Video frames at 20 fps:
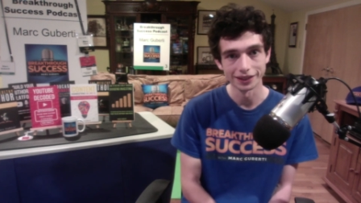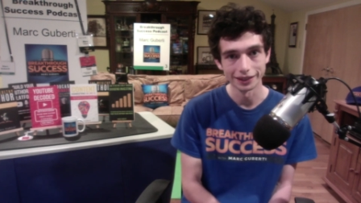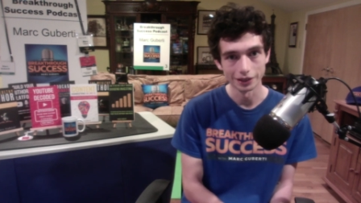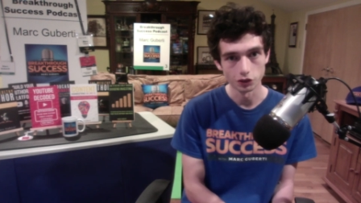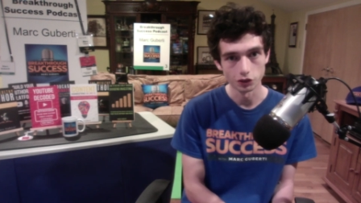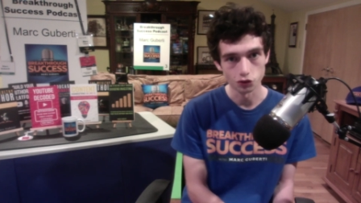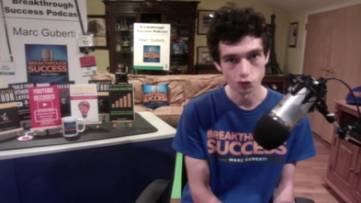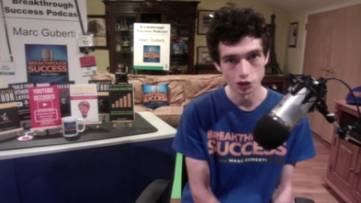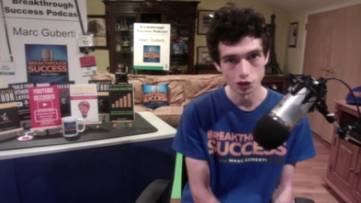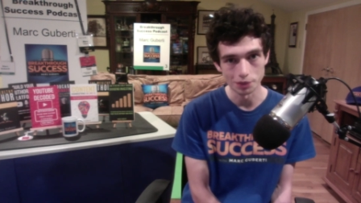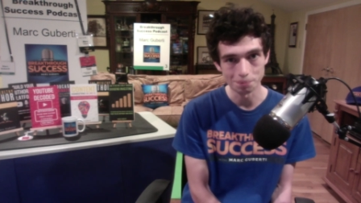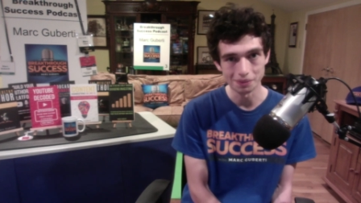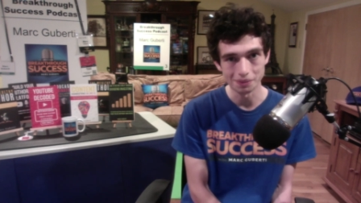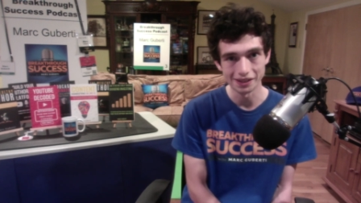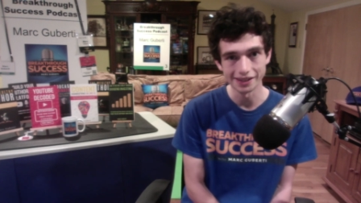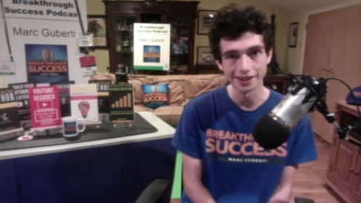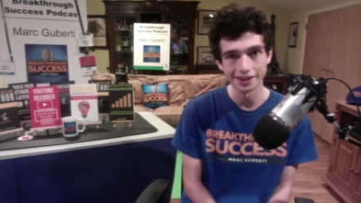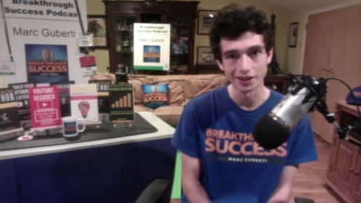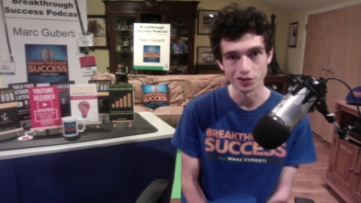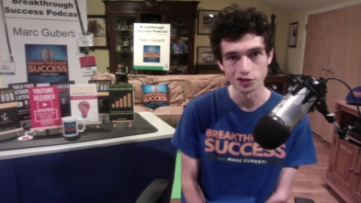dream
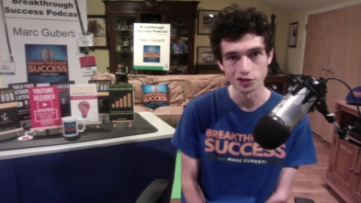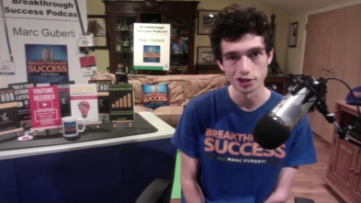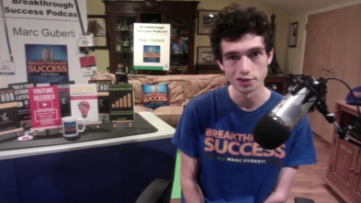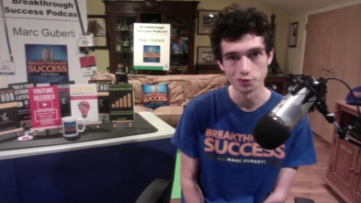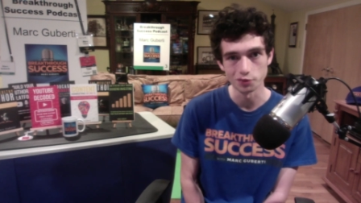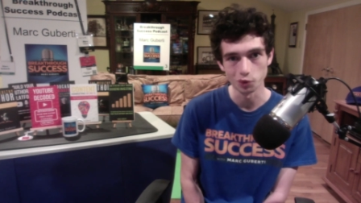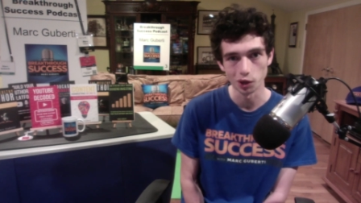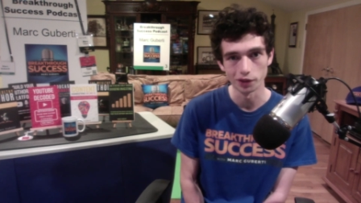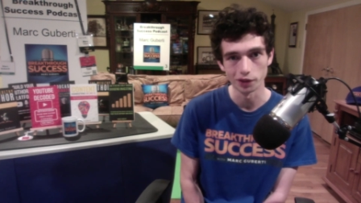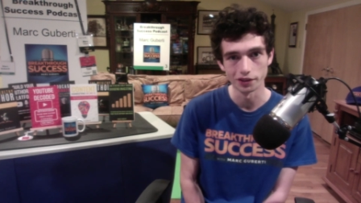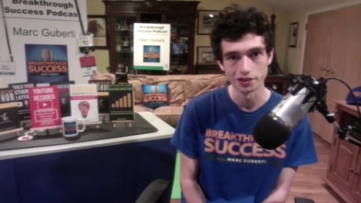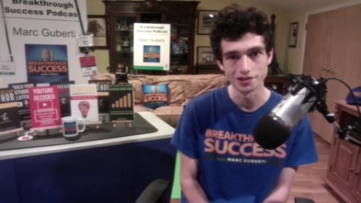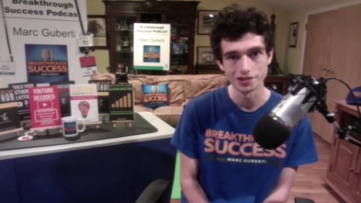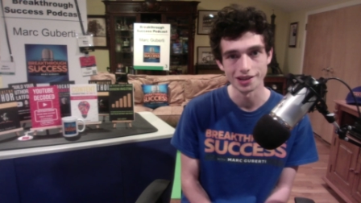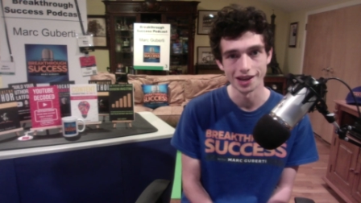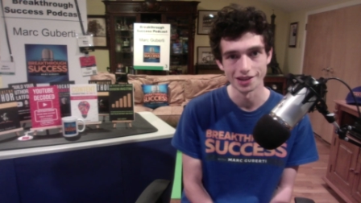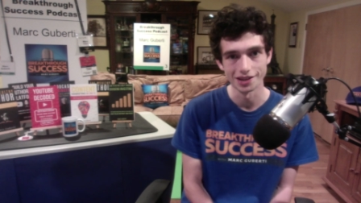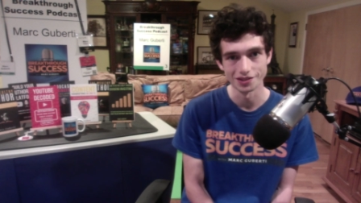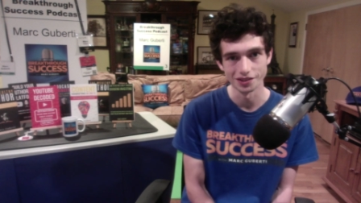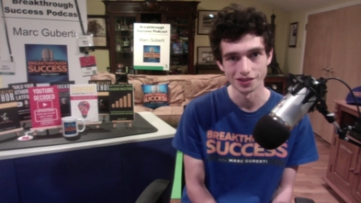big, achieve greatness,
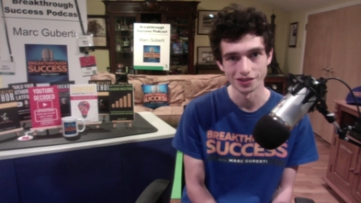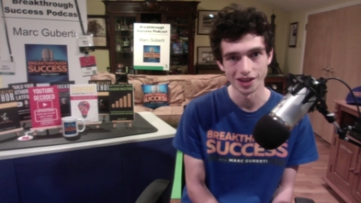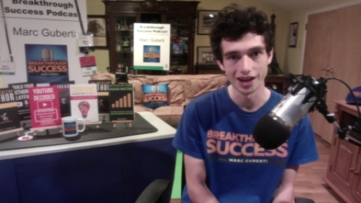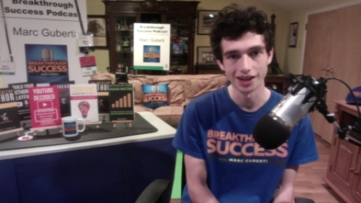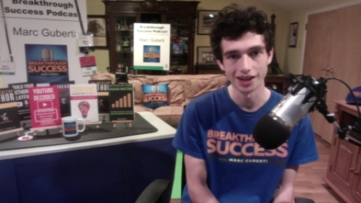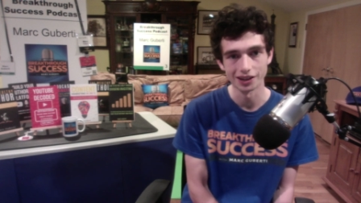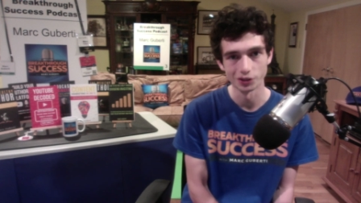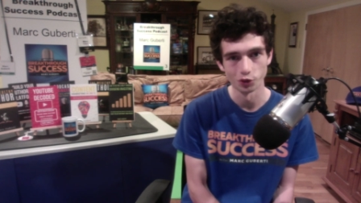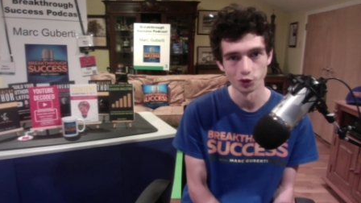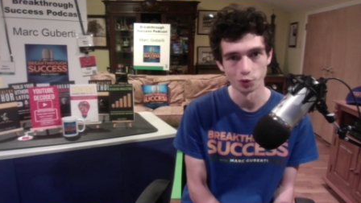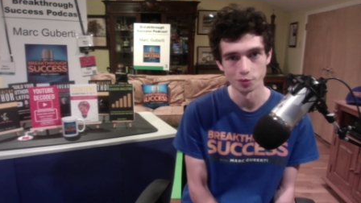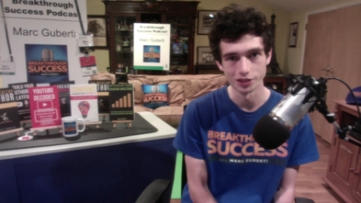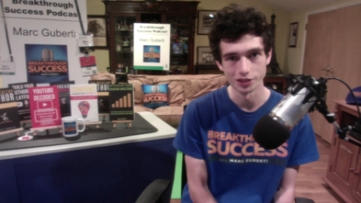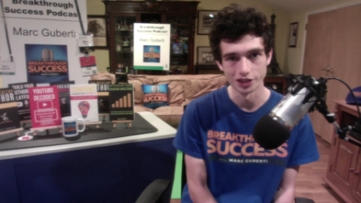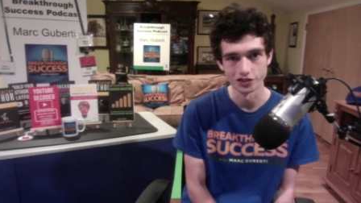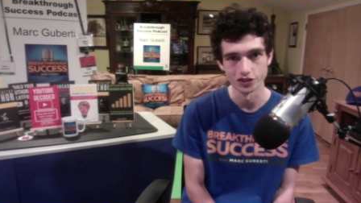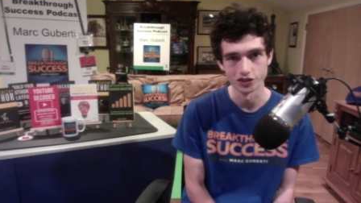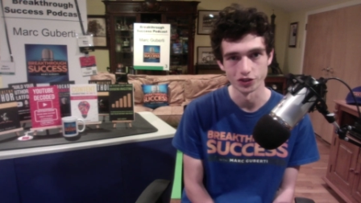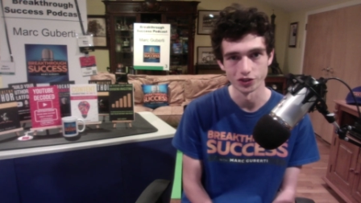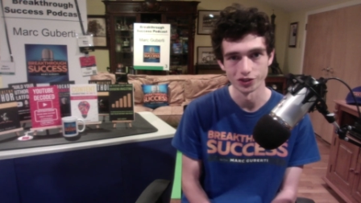and unlock your
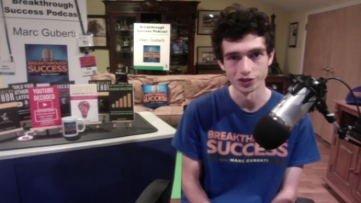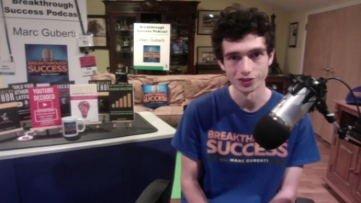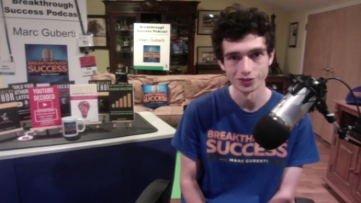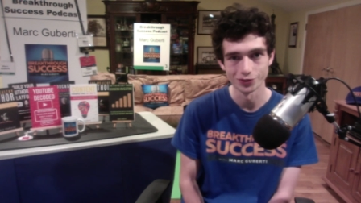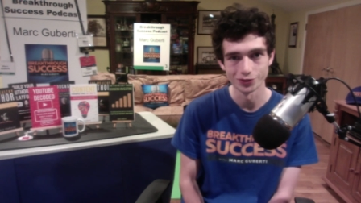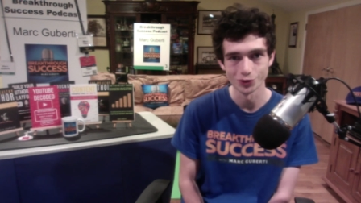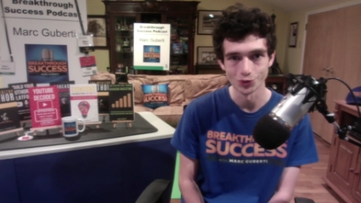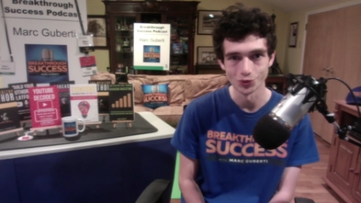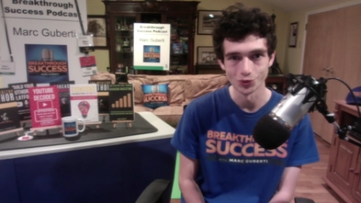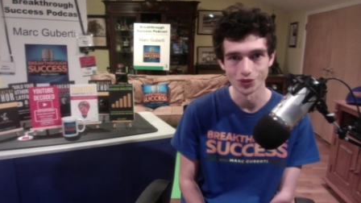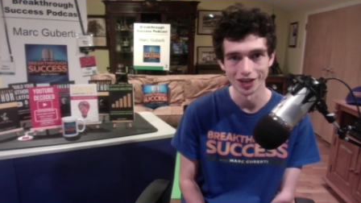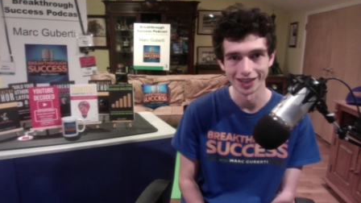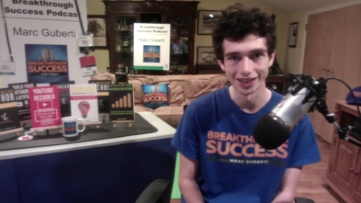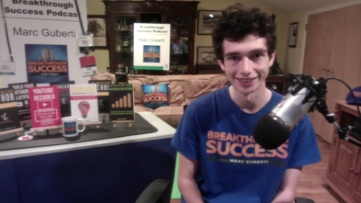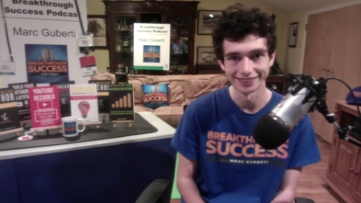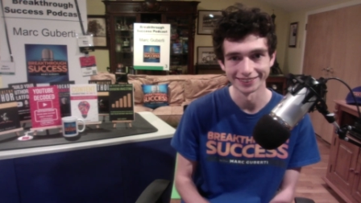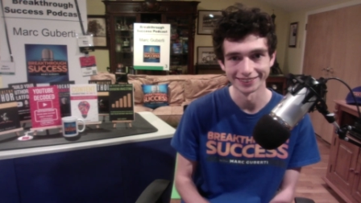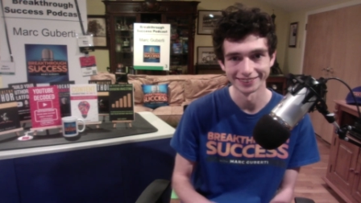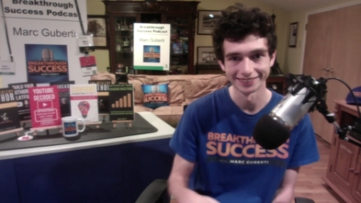potential today.